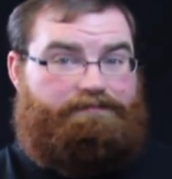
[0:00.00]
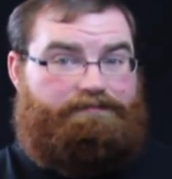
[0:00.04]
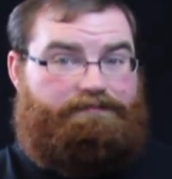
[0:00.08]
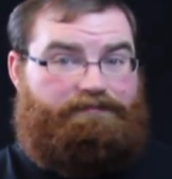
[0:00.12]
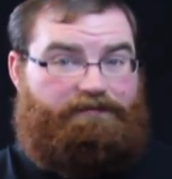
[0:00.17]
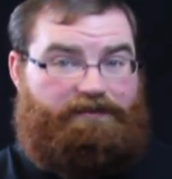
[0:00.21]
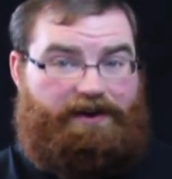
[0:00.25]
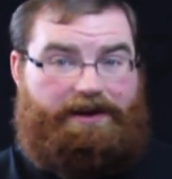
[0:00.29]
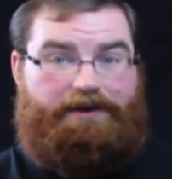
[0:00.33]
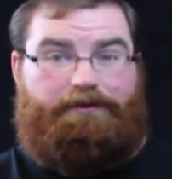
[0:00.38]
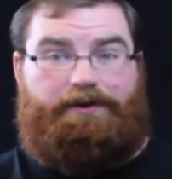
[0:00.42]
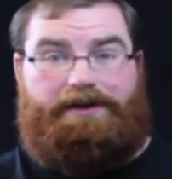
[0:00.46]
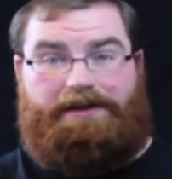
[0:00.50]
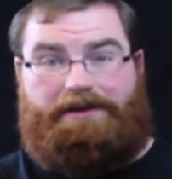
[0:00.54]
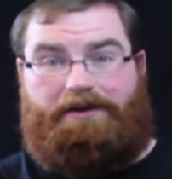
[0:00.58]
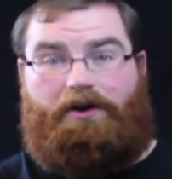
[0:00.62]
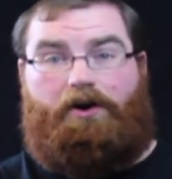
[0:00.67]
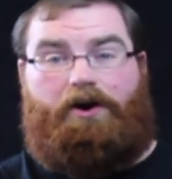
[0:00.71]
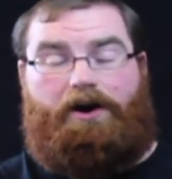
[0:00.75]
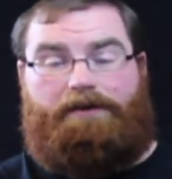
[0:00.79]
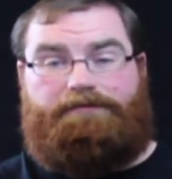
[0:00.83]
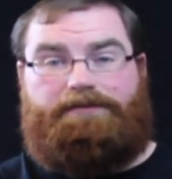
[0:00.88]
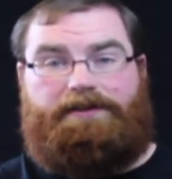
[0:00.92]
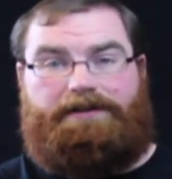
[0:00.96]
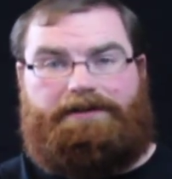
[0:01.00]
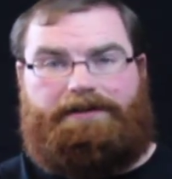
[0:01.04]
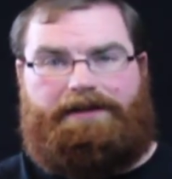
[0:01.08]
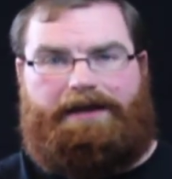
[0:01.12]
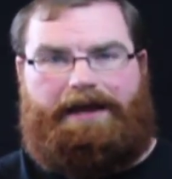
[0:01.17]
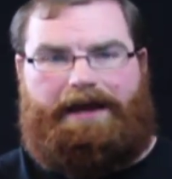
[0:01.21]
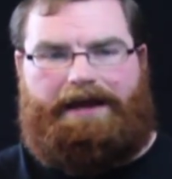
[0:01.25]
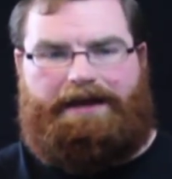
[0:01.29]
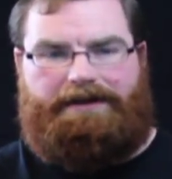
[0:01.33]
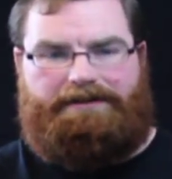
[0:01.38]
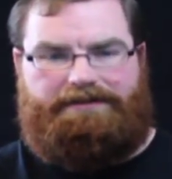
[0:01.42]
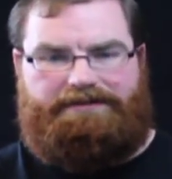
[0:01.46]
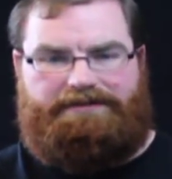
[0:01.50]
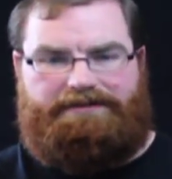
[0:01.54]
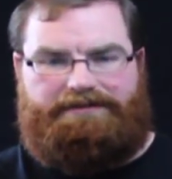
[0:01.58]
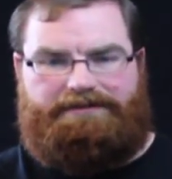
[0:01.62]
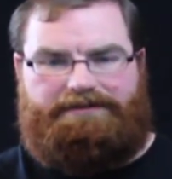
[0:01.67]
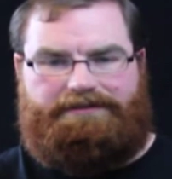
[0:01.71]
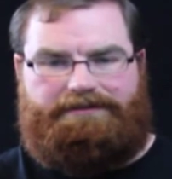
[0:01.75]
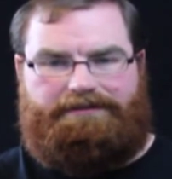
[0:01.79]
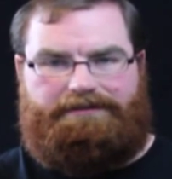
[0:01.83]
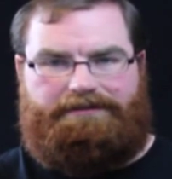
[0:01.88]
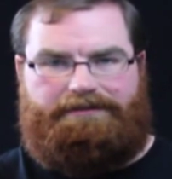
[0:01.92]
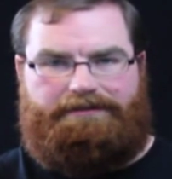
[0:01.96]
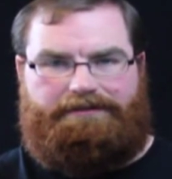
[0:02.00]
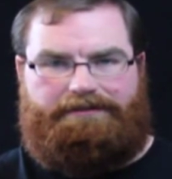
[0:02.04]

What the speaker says: very often, as